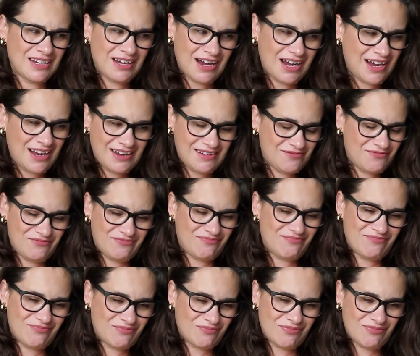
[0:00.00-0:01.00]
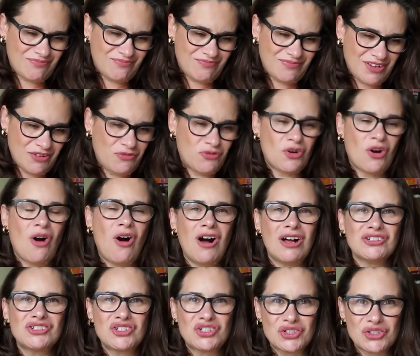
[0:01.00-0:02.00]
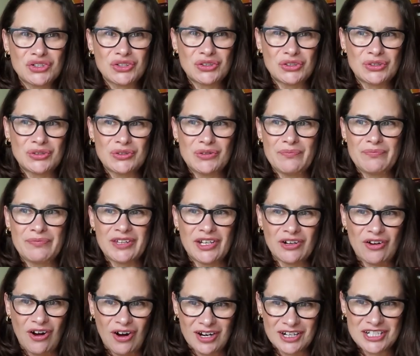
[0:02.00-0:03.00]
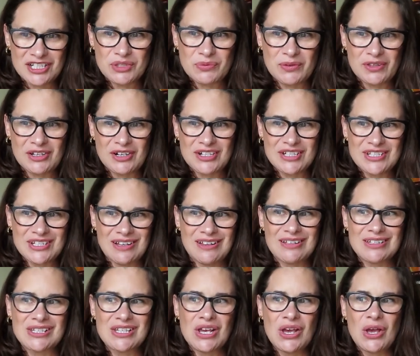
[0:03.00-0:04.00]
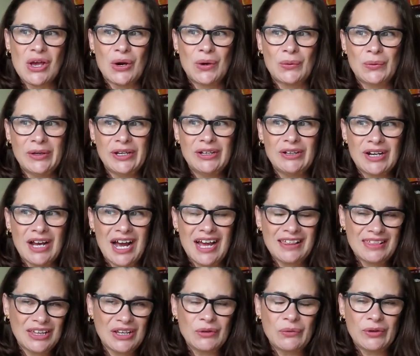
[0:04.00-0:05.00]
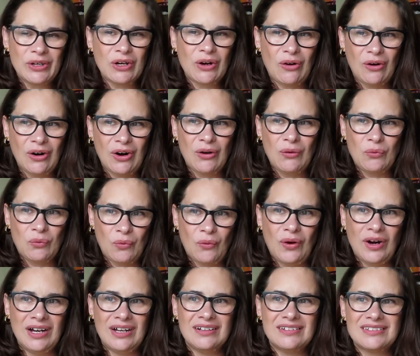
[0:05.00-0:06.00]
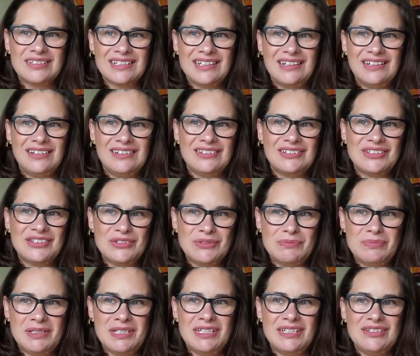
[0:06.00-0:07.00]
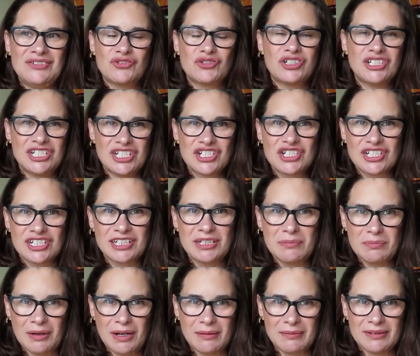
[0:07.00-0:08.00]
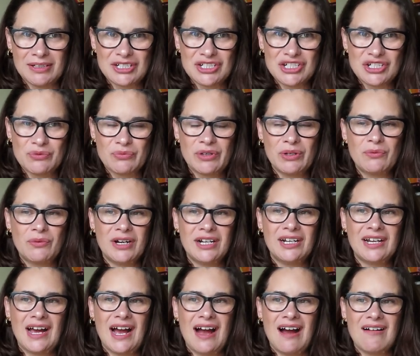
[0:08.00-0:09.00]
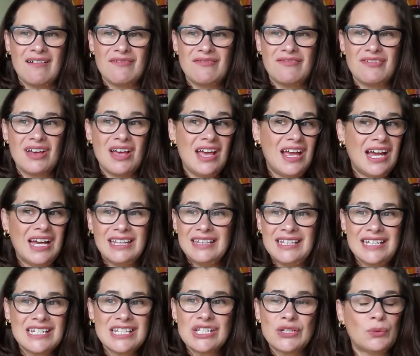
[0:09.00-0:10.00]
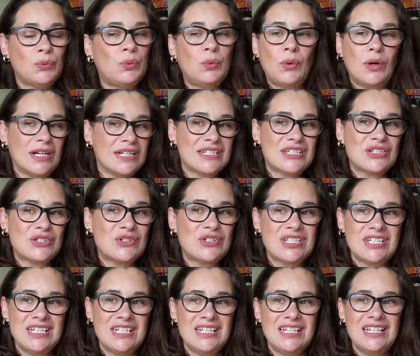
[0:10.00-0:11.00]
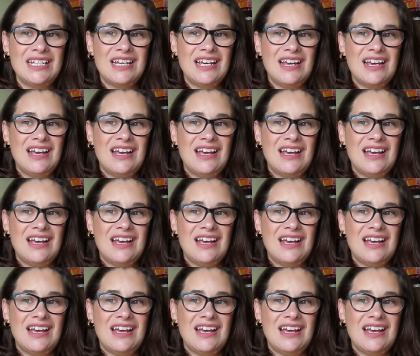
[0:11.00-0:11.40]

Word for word: if, if we're all true and honest with ourselves, we, I think we all want to be traditionally published. We want to have at least once to see